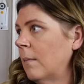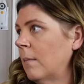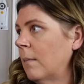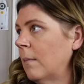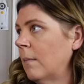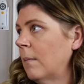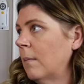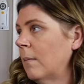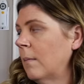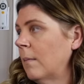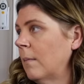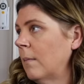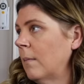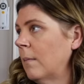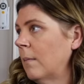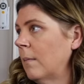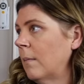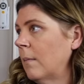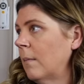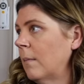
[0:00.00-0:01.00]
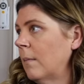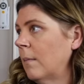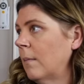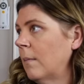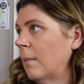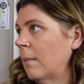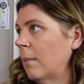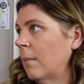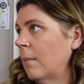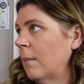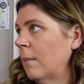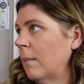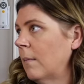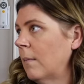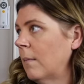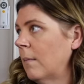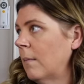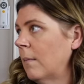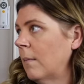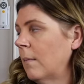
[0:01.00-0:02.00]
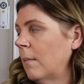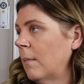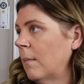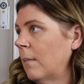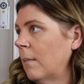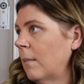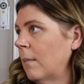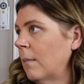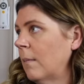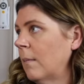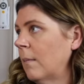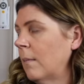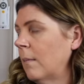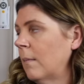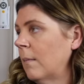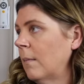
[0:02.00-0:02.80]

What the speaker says: No words are spoken by the person on screen.